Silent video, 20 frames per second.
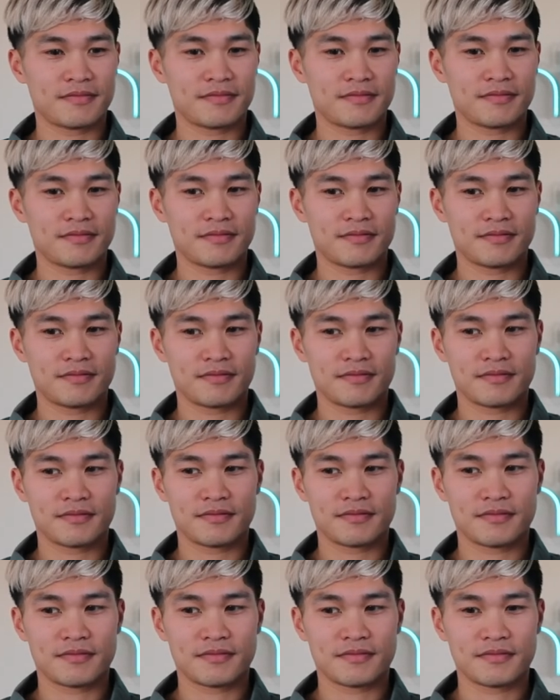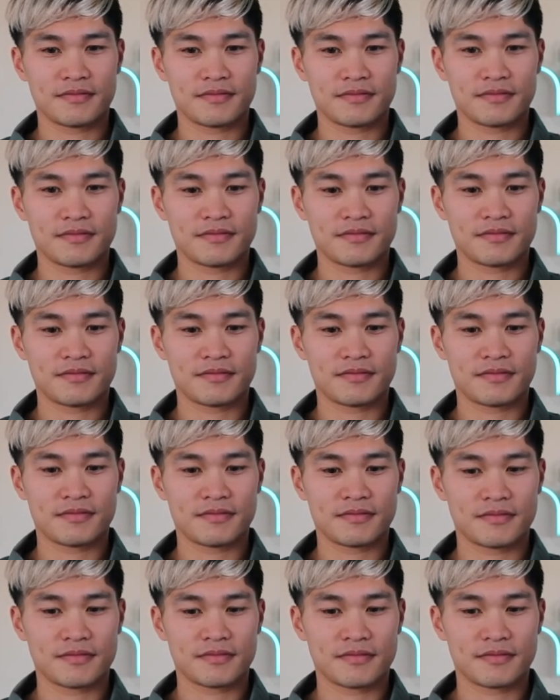
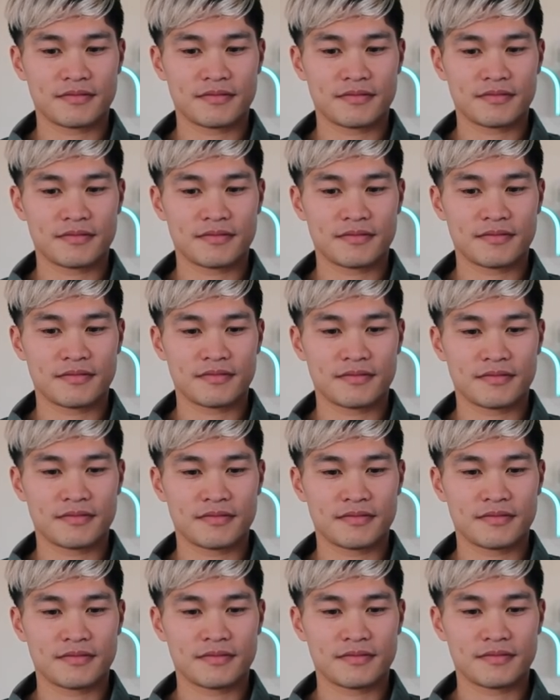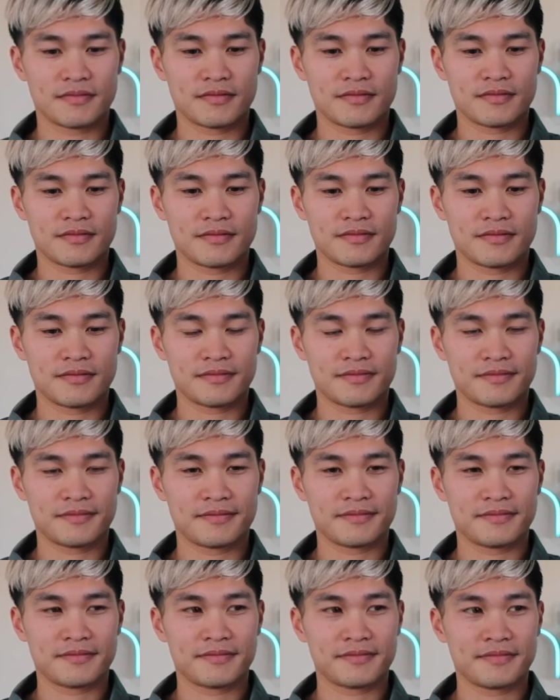
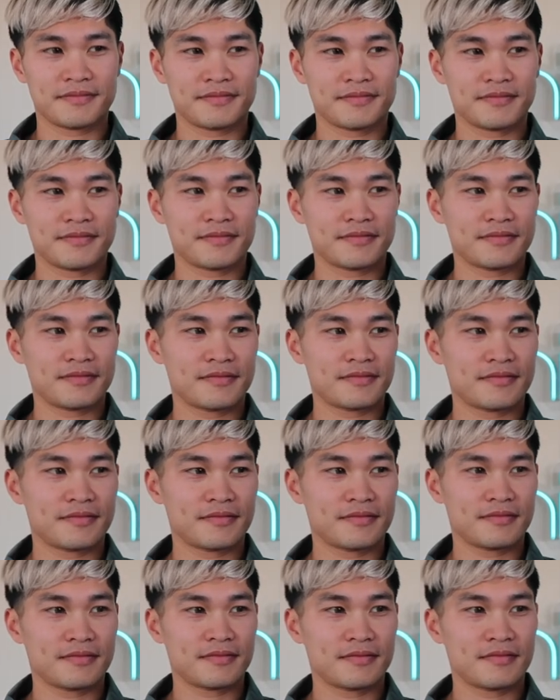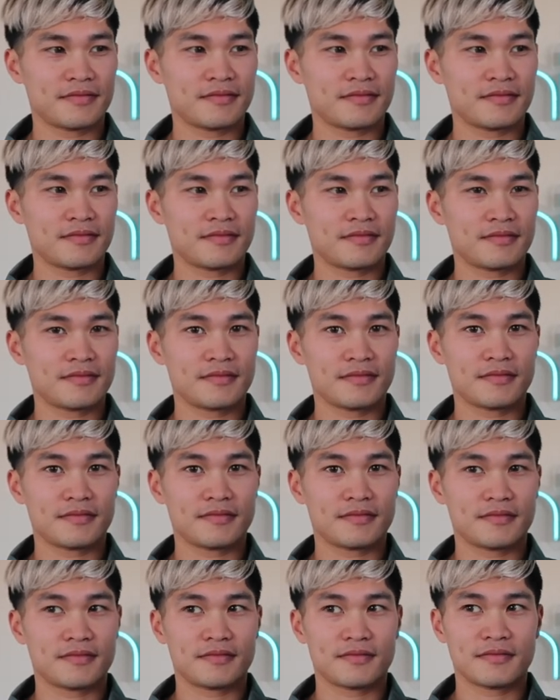
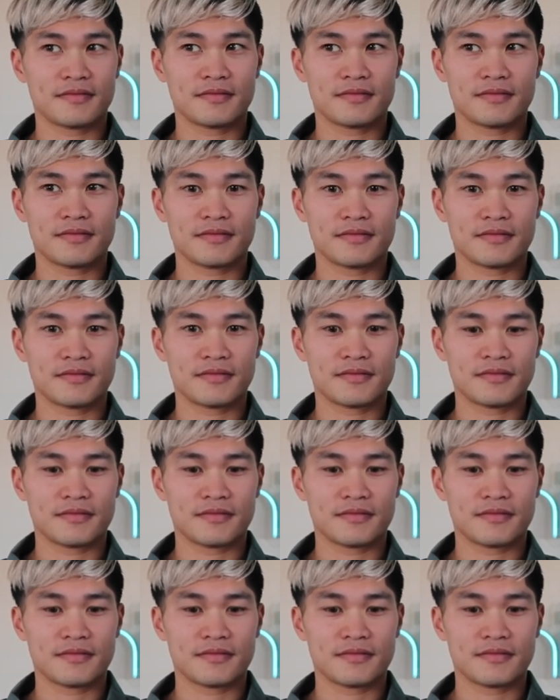This person isn't speaking.